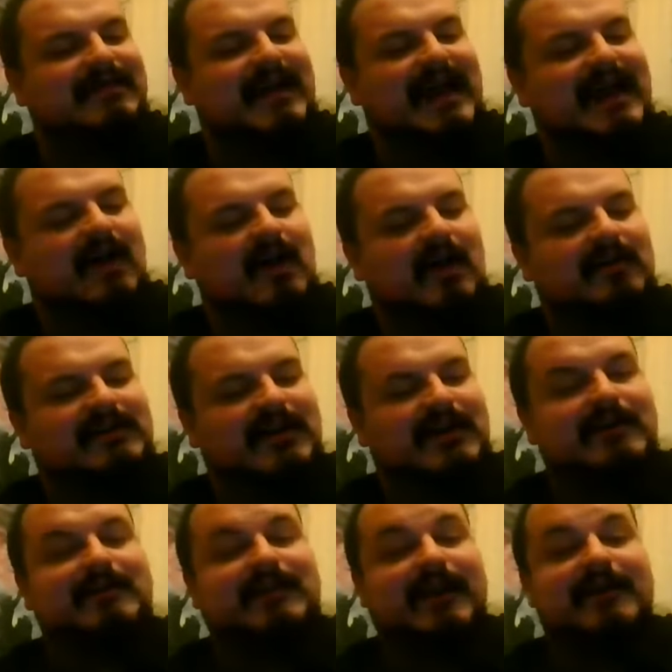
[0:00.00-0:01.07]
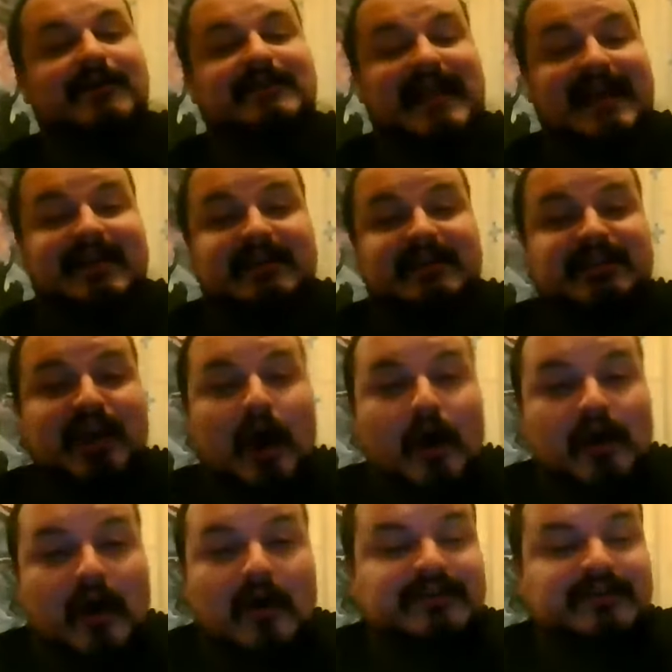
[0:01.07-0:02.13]
they are two dudes and a
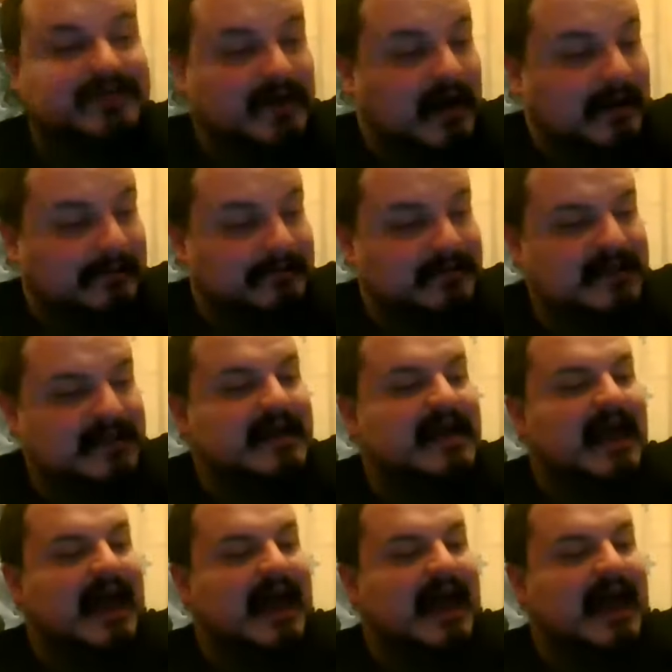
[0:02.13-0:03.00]
dog on drums,